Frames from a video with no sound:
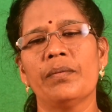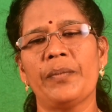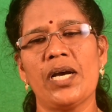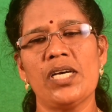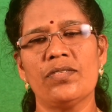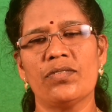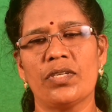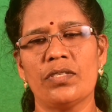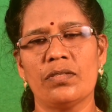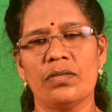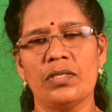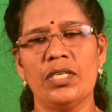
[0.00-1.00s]

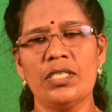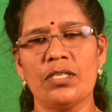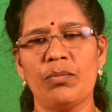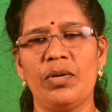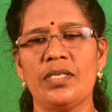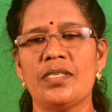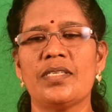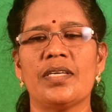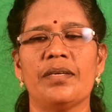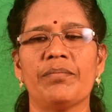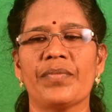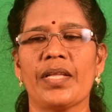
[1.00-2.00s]
Persons with
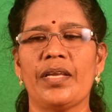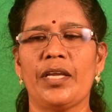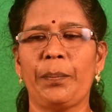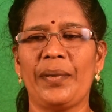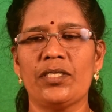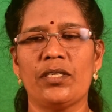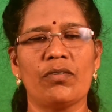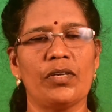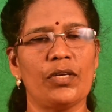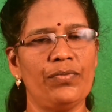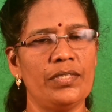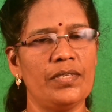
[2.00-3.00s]
Disability. In
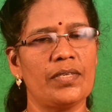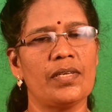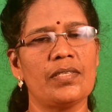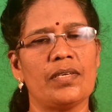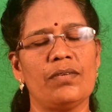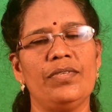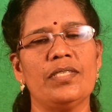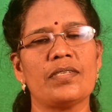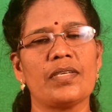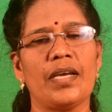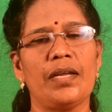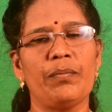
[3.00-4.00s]
particular, physical
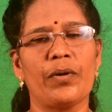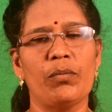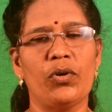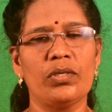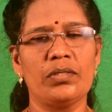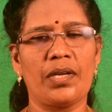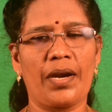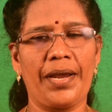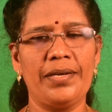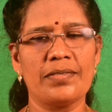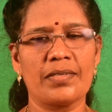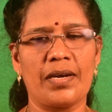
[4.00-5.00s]
therapists can promote the
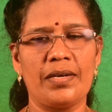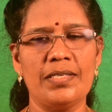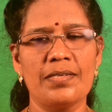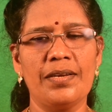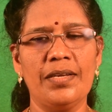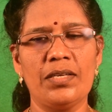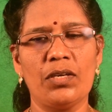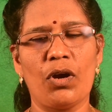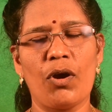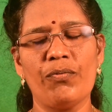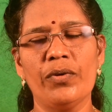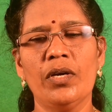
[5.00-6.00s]
rights and dignity
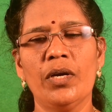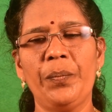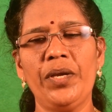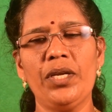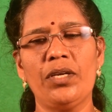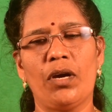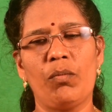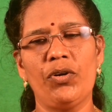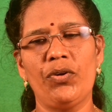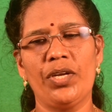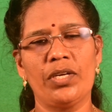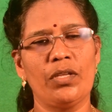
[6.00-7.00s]
of
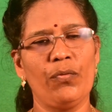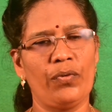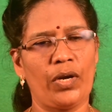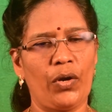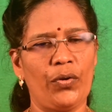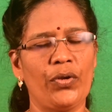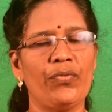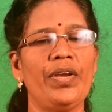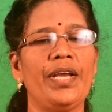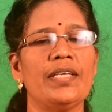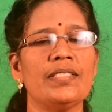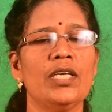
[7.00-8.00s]
PWD in the following
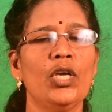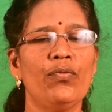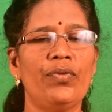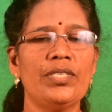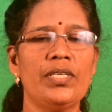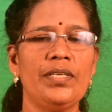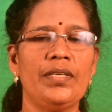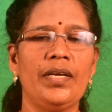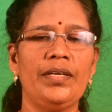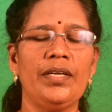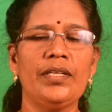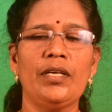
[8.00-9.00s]
ways:
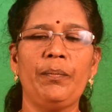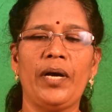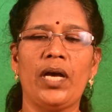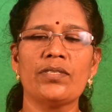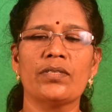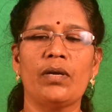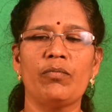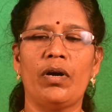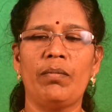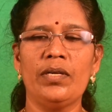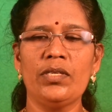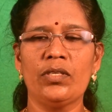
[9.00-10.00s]
facilitating the personal
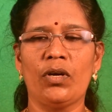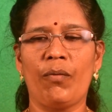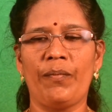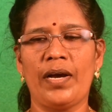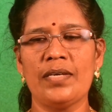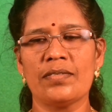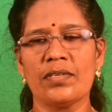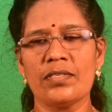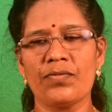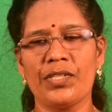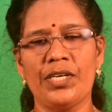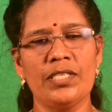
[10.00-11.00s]
mobility of
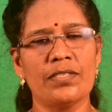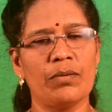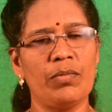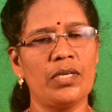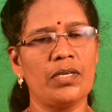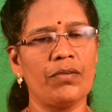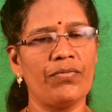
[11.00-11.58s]
persons with disability,